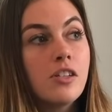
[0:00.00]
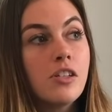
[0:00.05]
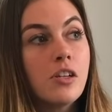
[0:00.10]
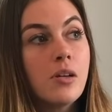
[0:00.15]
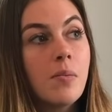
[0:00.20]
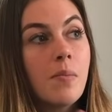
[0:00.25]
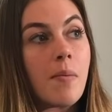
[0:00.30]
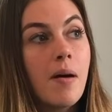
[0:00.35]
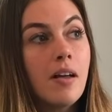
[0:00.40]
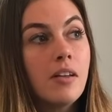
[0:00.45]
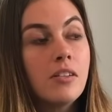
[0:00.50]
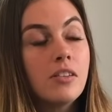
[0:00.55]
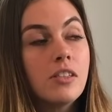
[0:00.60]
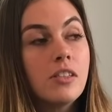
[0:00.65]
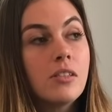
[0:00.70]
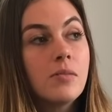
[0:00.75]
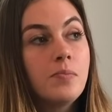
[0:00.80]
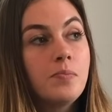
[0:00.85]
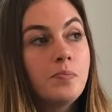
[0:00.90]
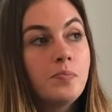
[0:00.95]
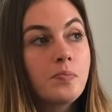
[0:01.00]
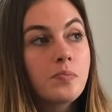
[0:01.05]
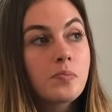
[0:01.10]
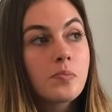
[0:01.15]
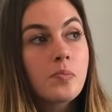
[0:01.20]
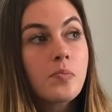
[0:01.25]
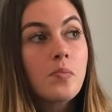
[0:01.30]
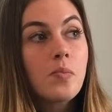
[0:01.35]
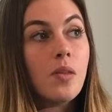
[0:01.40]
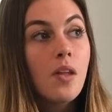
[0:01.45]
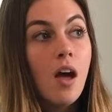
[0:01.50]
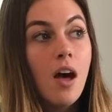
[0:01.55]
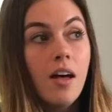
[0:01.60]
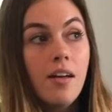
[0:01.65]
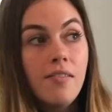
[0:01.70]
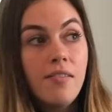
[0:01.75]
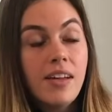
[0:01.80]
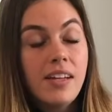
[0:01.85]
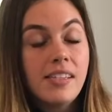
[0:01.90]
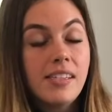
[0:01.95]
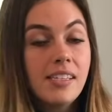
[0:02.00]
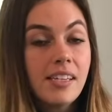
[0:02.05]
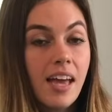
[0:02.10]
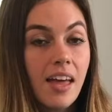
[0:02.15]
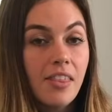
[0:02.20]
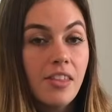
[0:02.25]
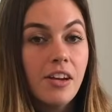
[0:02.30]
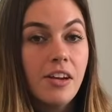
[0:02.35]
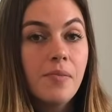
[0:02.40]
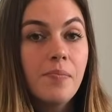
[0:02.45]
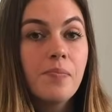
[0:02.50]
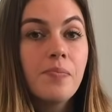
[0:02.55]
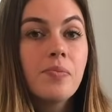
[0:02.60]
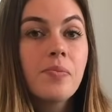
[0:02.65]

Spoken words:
melt all that together,